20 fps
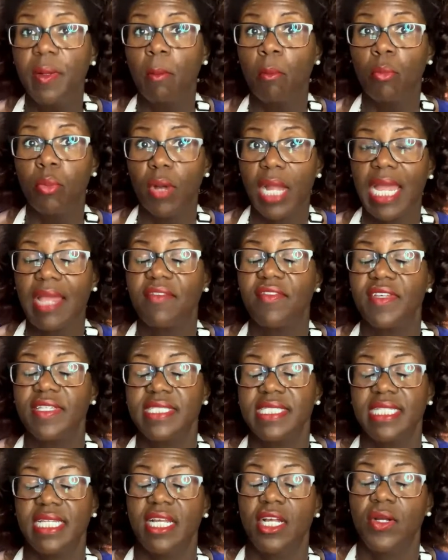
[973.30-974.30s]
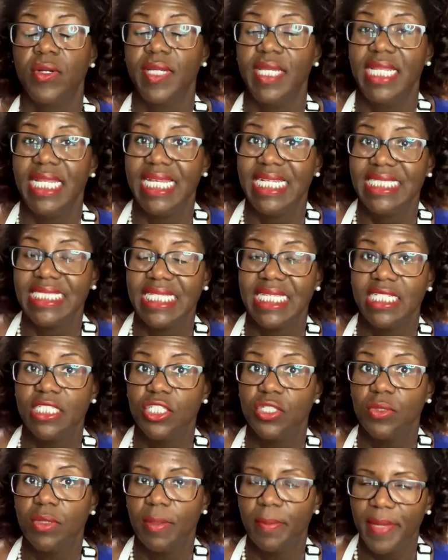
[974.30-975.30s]
put breakfast ingredients
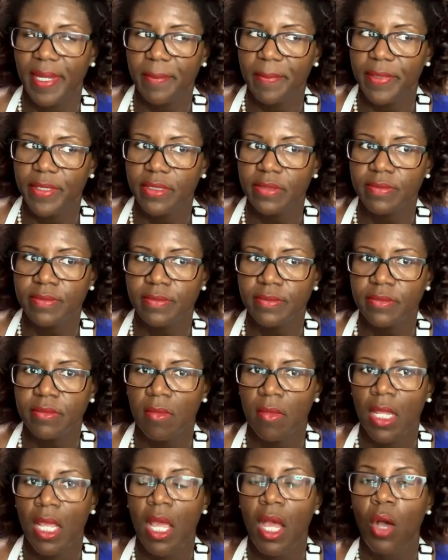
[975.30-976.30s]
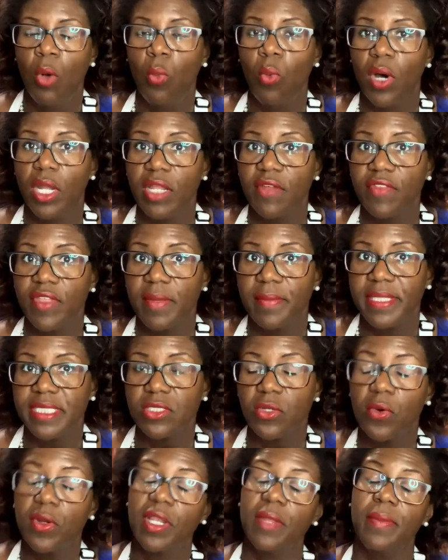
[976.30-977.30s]
into a pepper, one of them
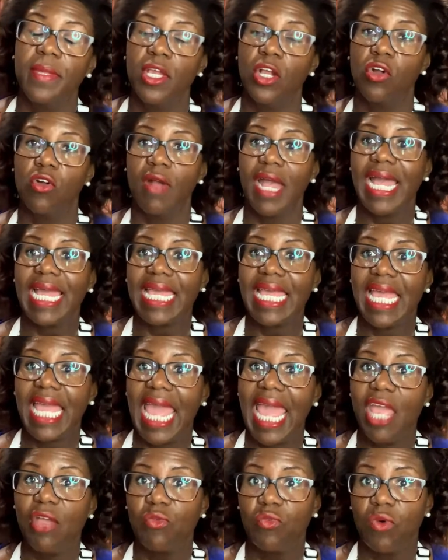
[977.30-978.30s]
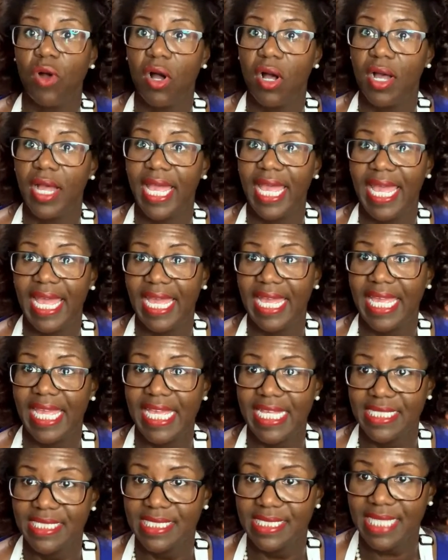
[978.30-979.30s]
is going to be cracking a raw egg
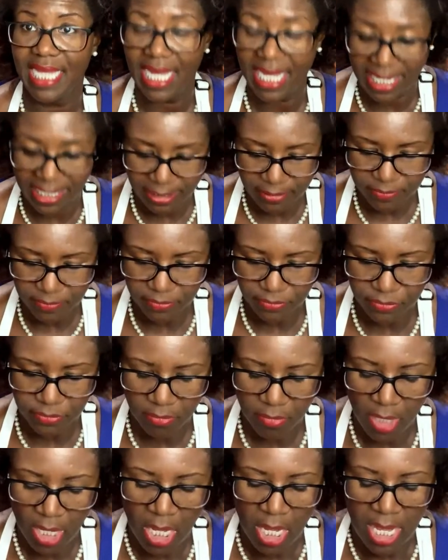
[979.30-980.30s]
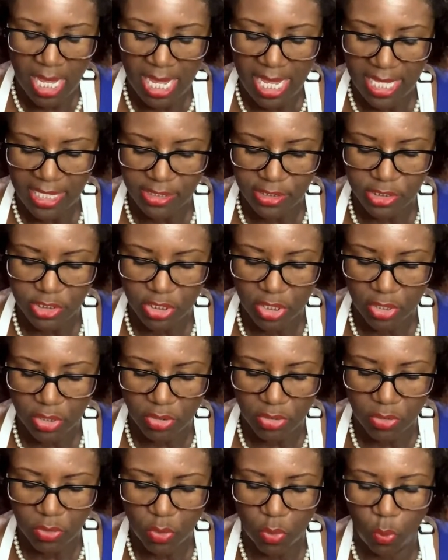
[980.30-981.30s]
inside. And
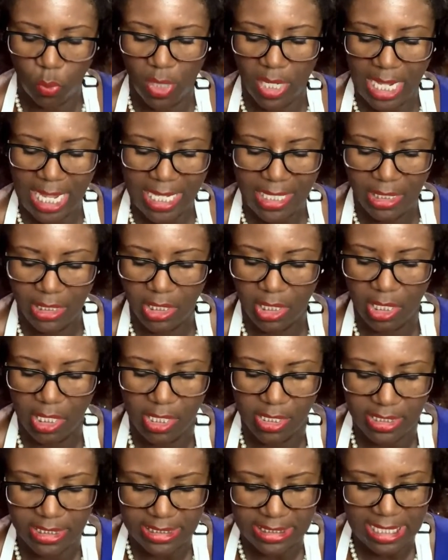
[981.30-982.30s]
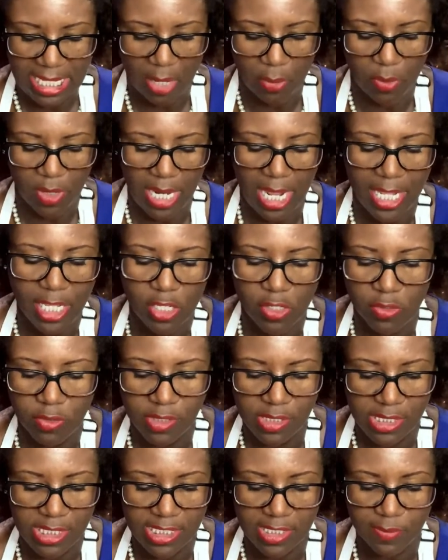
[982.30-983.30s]
so, what I learned is that when I
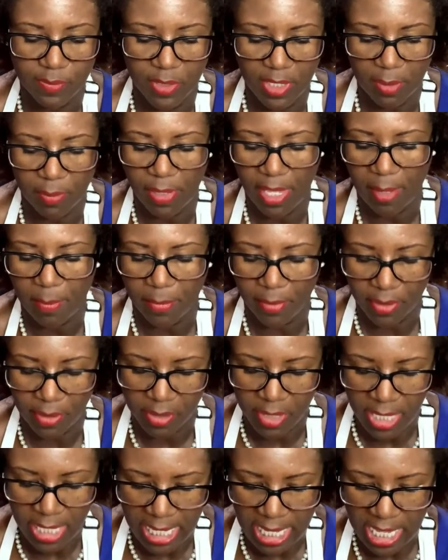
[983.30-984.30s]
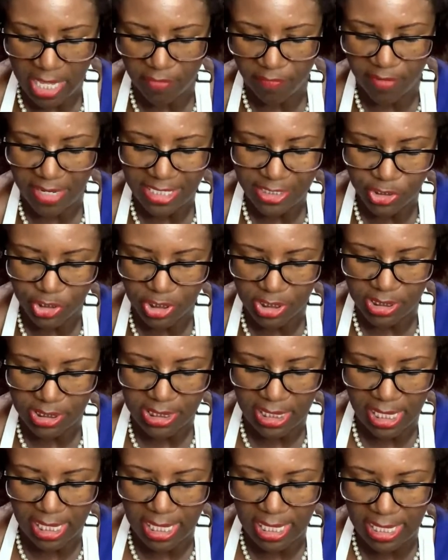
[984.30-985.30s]
use this big pepper, if I
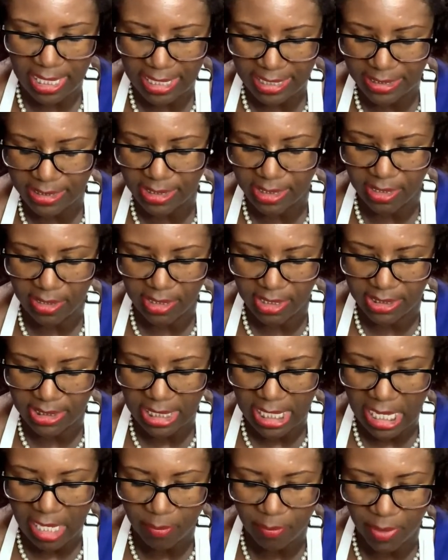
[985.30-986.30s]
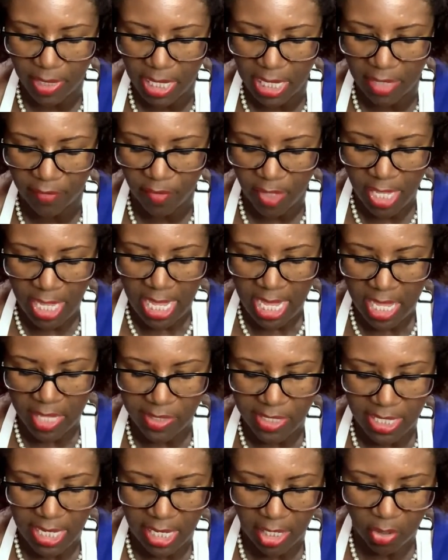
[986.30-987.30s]
just cut the top off
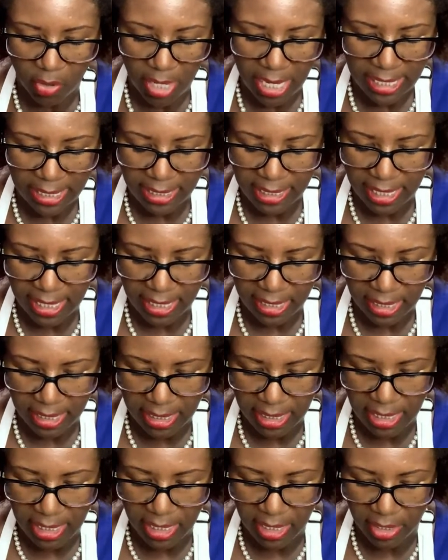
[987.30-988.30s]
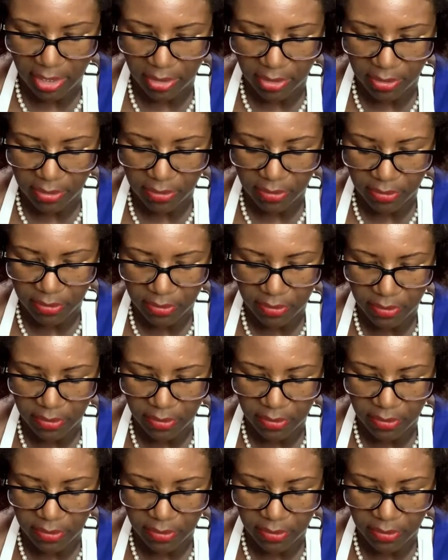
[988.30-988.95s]
and then I crack an egg in here